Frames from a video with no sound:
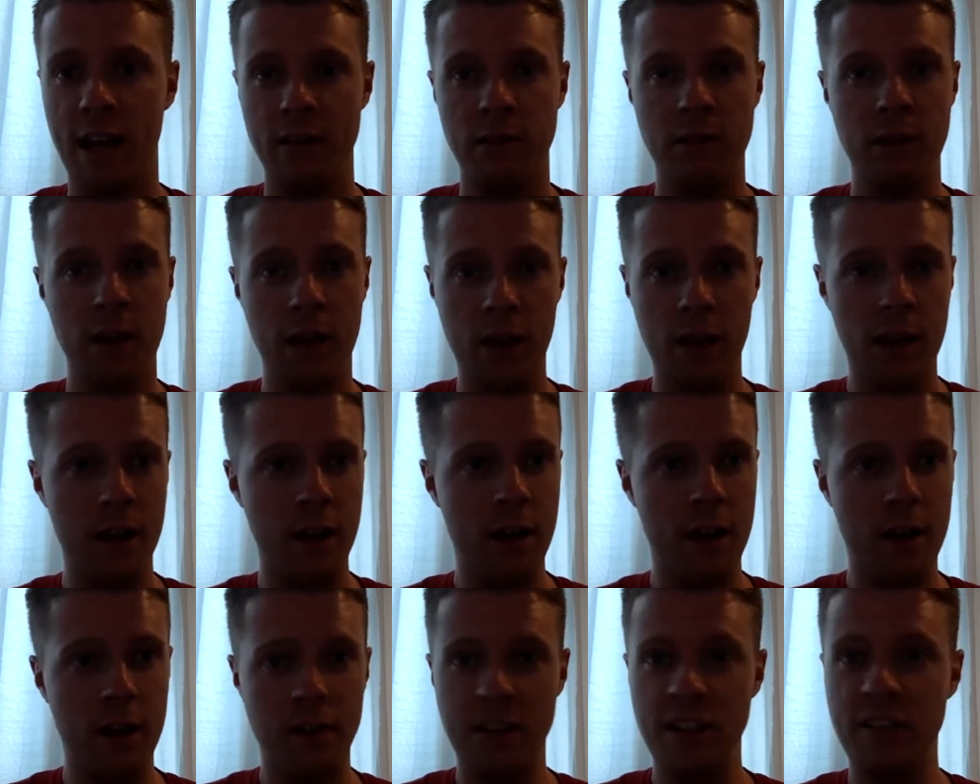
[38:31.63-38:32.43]
And
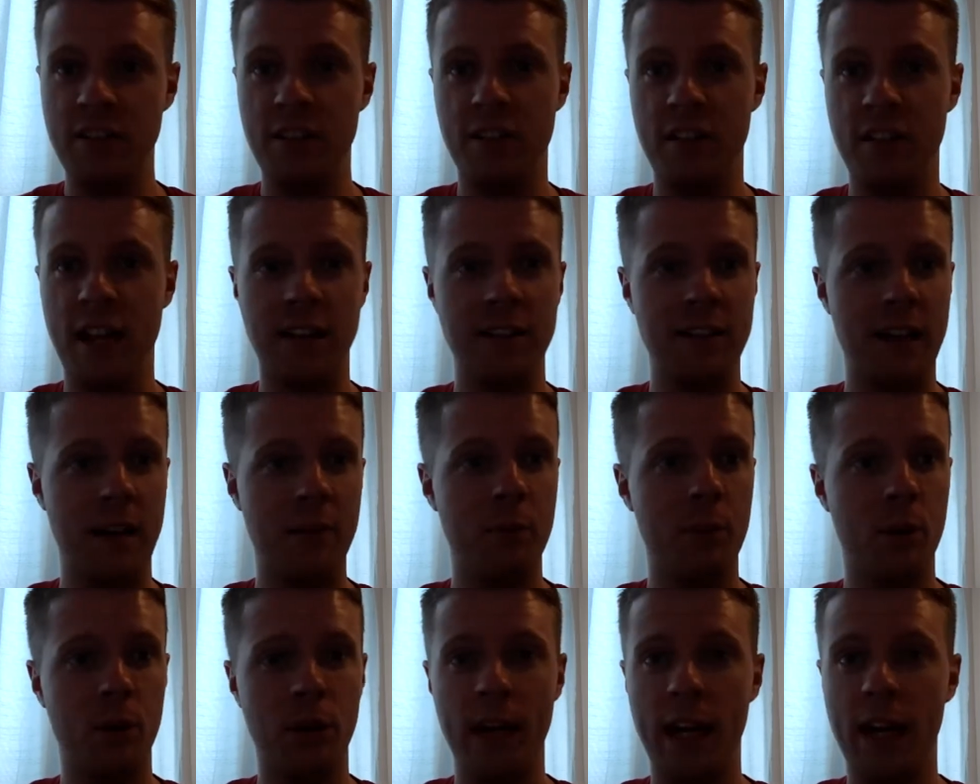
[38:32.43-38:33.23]
this is an
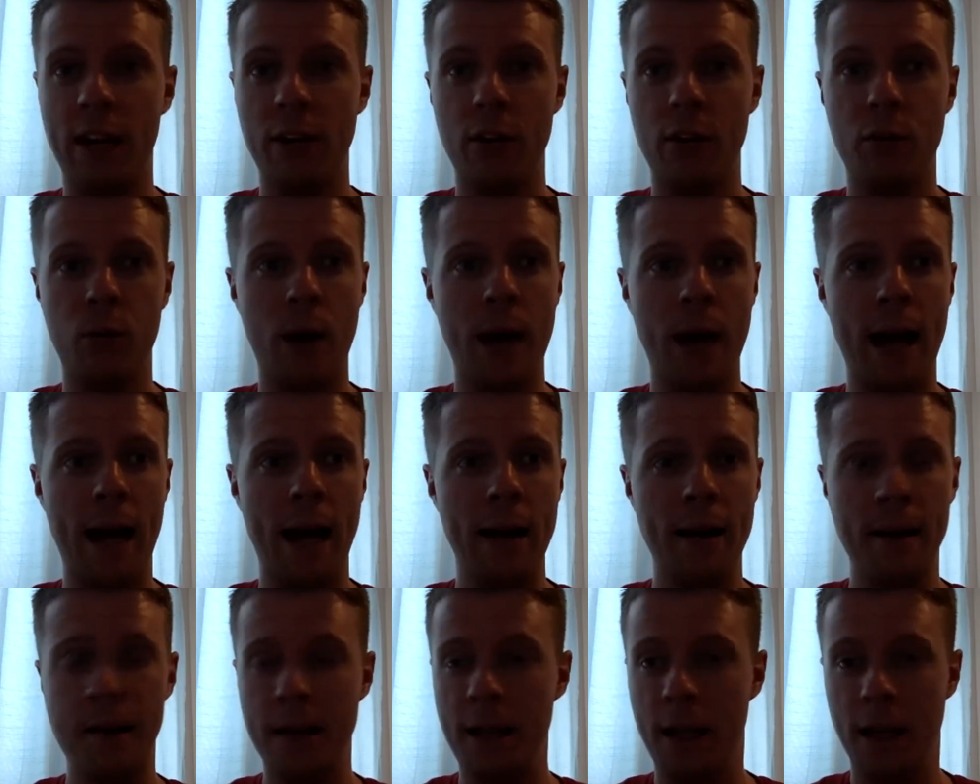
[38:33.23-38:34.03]
example here of where,